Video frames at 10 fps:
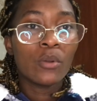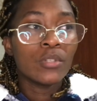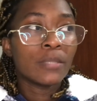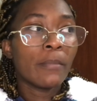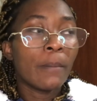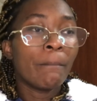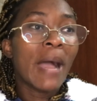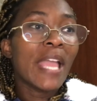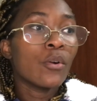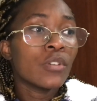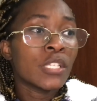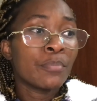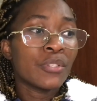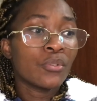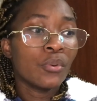because my
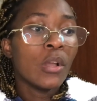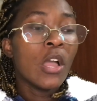hospital